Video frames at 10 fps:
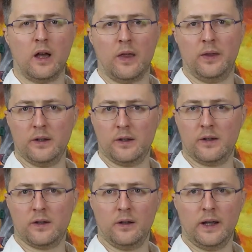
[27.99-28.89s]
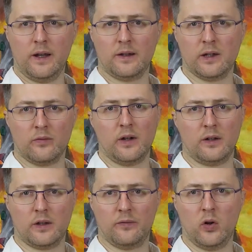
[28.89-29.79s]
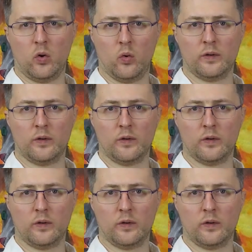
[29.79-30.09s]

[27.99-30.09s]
This is the latest and greatest of Go,